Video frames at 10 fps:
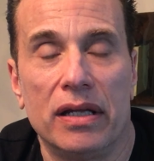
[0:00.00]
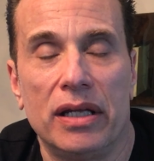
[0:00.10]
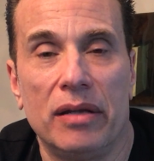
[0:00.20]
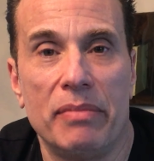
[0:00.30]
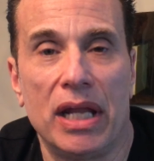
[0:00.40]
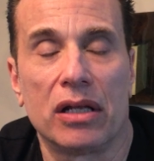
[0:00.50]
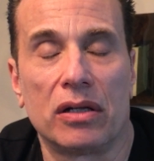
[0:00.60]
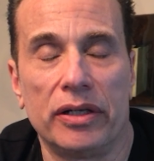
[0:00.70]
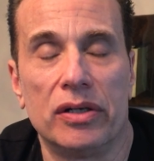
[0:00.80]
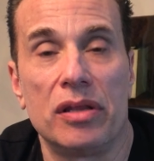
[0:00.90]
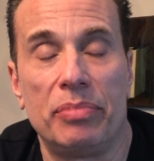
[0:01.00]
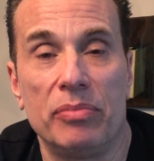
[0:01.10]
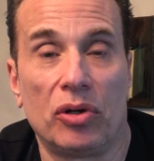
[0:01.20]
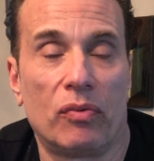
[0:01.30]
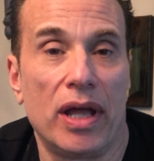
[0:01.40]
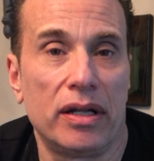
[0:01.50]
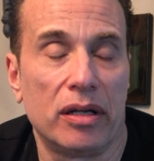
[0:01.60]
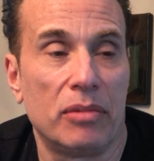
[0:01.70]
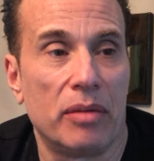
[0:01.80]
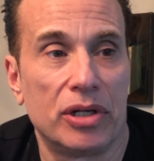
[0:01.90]
he made it clear to the people around
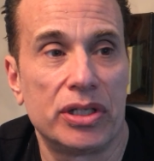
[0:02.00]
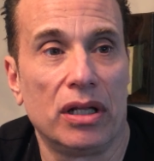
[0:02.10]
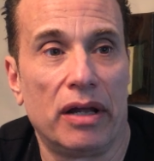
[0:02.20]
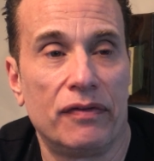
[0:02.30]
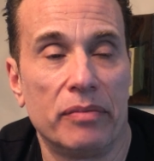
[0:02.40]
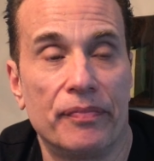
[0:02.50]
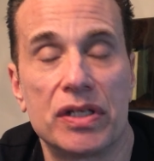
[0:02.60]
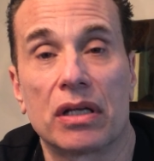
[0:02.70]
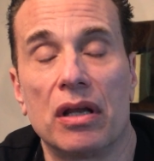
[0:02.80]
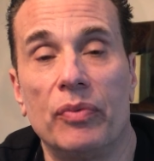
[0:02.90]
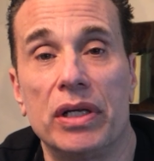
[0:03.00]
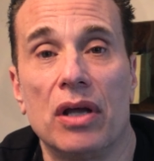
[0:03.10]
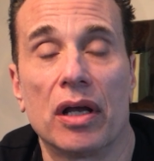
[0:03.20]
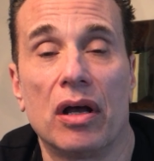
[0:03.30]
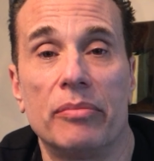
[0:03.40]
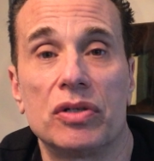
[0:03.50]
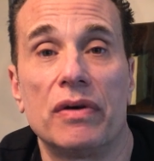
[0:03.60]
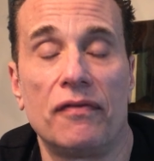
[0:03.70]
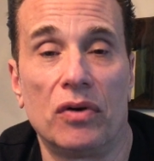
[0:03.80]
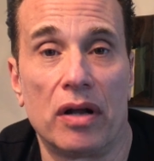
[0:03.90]
him how much he loved them. SickNotWeak.com,
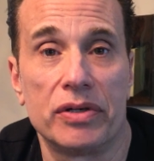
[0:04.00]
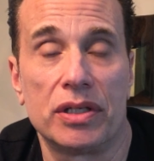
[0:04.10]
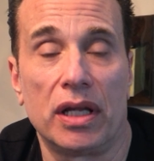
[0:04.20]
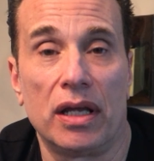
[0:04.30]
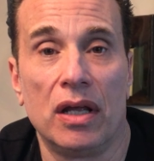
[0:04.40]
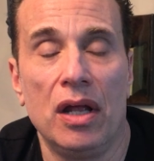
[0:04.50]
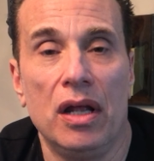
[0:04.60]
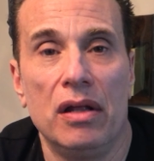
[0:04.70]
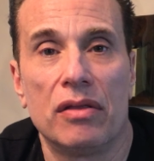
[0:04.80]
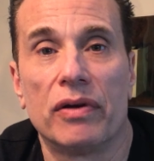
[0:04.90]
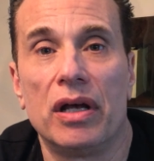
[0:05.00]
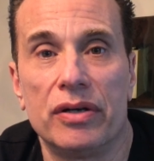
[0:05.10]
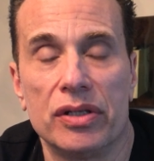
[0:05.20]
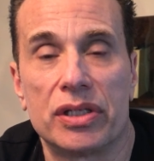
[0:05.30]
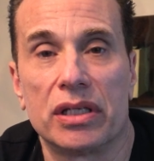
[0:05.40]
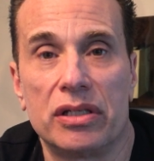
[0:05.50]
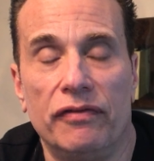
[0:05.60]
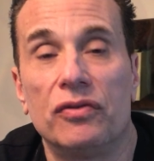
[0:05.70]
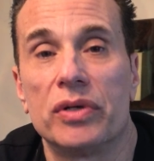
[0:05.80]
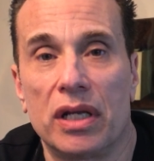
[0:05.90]
24 hours a day,
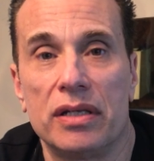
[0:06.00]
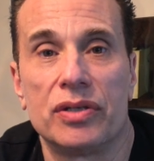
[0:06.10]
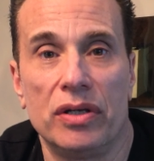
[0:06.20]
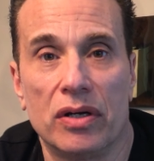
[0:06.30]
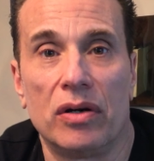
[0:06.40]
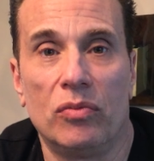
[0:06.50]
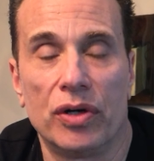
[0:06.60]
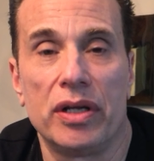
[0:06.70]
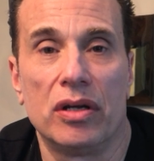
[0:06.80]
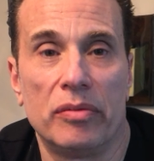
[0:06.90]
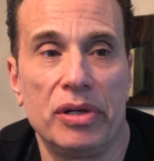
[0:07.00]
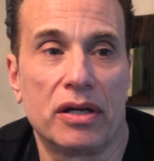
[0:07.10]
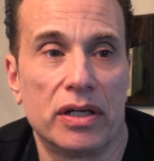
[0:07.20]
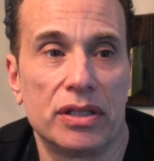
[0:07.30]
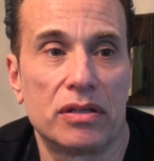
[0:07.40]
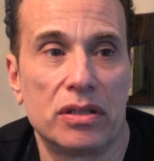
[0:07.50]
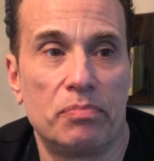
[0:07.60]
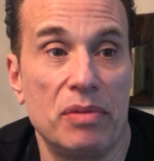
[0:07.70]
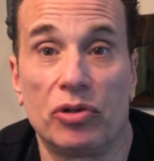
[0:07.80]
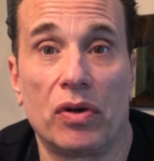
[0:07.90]
364 days a year. We're here because
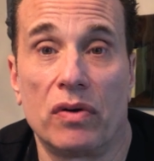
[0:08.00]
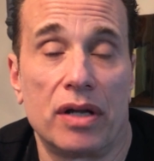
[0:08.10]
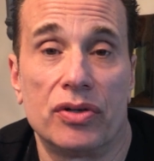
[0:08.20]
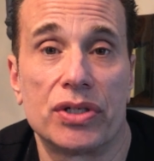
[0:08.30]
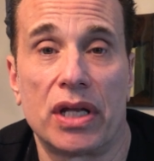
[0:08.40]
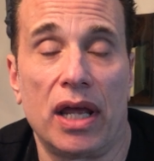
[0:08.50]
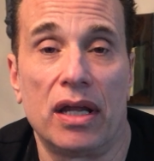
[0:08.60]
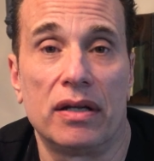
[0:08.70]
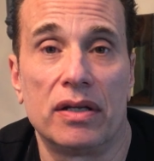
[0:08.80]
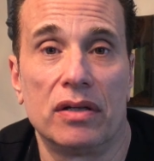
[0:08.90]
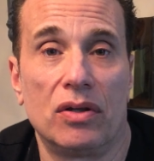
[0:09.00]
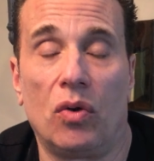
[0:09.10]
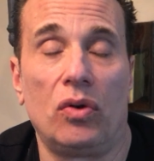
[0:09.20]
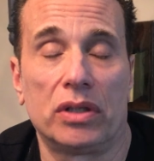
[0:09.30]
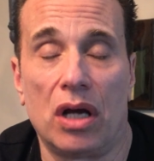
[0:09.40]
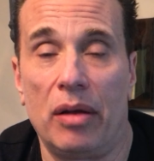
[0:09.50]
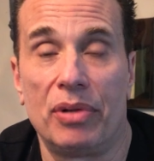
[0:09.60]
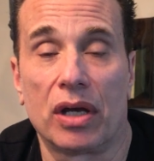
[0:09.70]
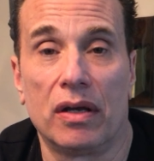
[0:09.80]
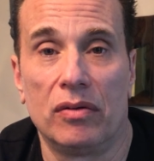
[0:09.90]
people don't understand the whole
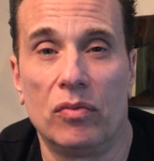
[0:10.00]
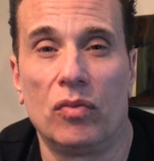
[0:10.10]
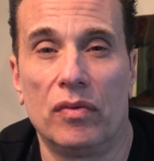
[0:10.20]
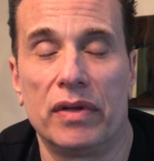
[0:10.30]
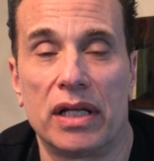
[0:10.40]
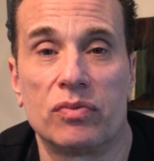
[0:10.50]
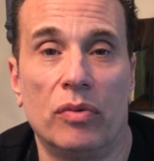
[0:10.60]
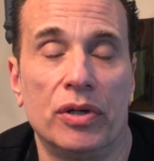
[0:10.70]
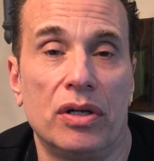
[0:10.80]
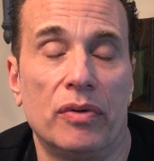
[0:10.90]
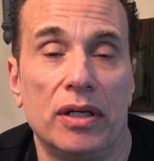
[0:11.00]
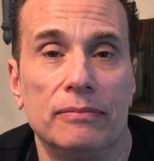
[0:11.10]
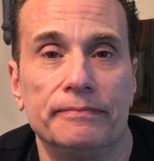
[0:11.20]
topic. That's what we're doing.